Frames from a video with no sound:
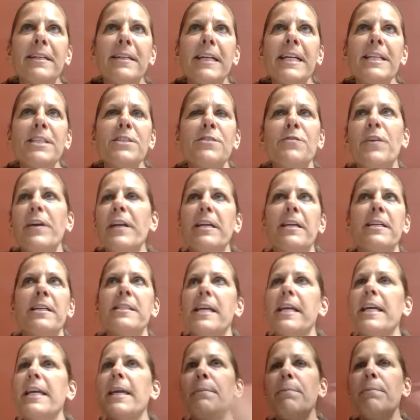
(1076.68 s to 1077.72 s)
it's funny because
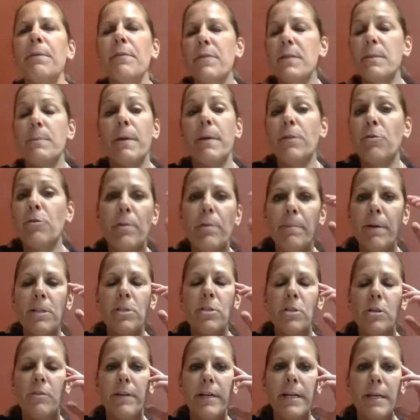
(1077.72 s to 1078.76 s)
I can't believe it's been three
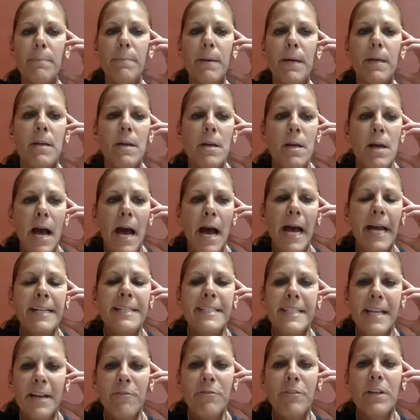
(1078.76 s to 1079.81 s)
months already, but I
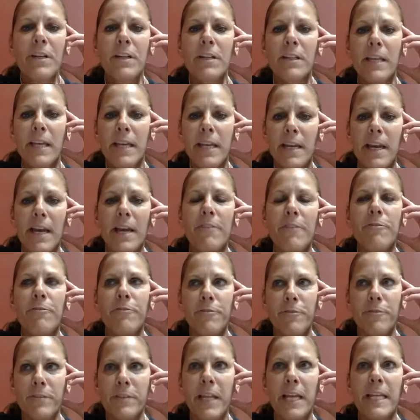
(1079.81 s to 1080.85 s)
definitely if
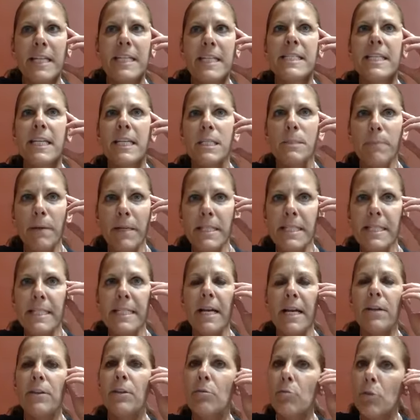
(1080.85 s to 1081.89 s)
like six months
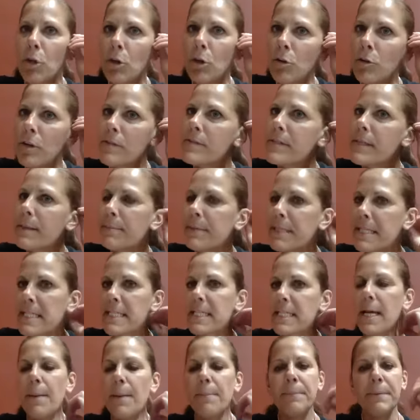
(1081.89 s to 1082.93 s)
down the road, if some of
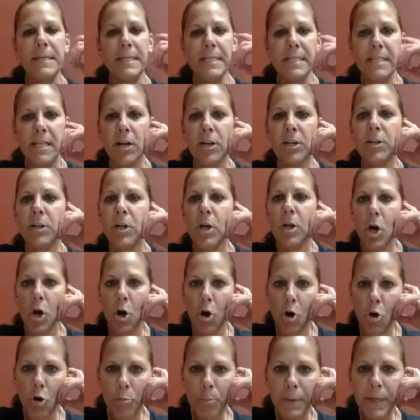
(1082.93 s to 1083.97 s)
these companies aren't
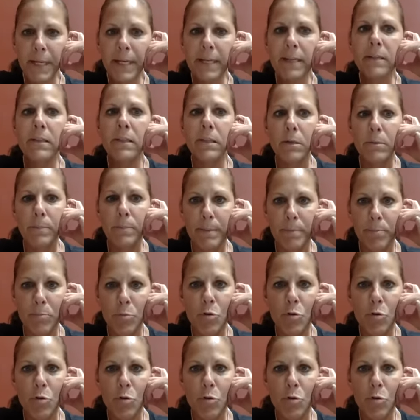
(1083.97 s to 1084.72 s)
opening a little bit